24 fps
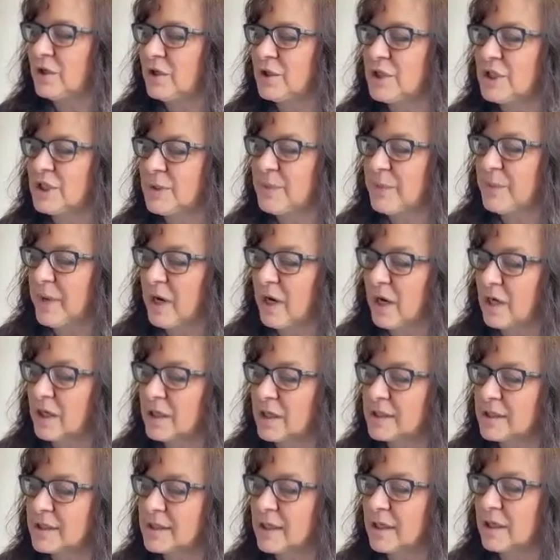your
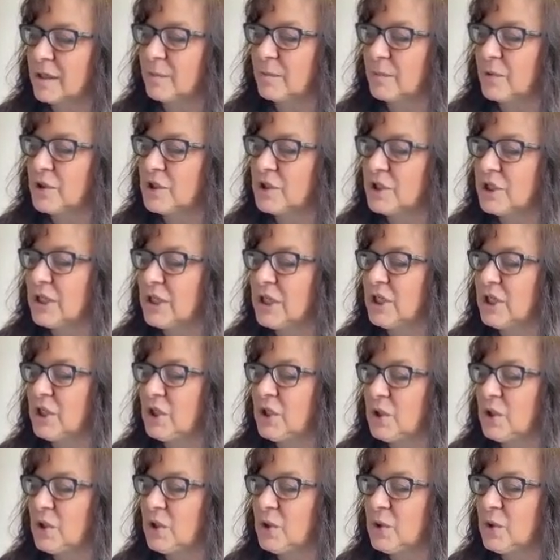sparks that are pushing
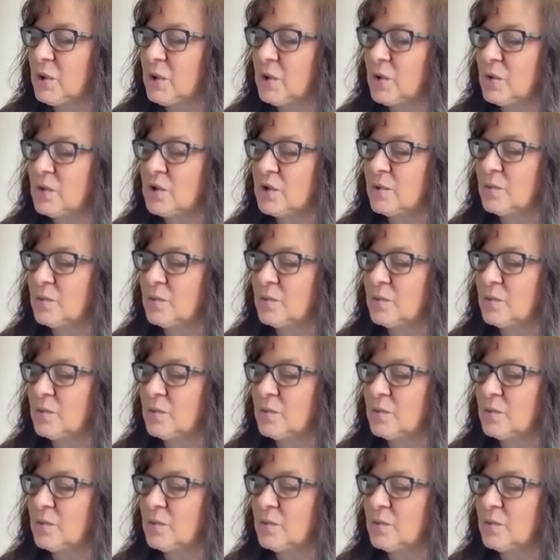you